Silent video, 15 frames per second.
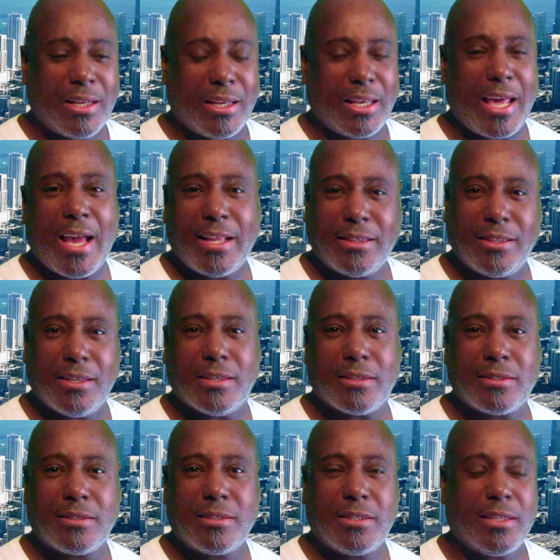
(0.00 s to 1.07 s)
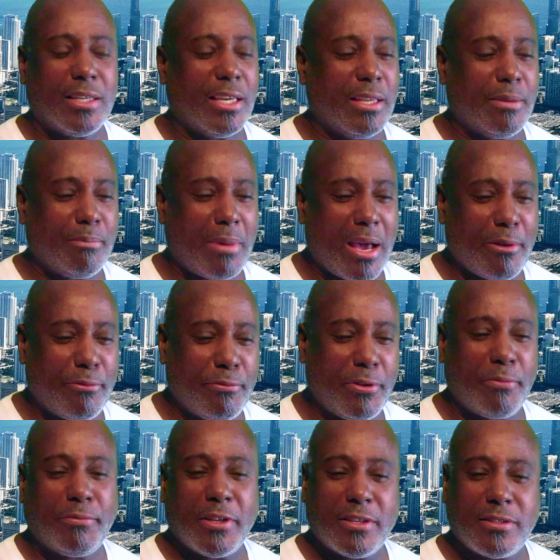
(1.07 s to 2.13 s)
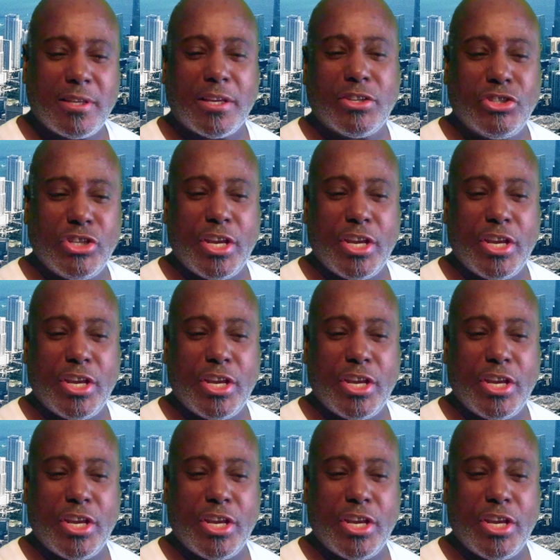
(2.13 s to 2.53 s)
like this in my 56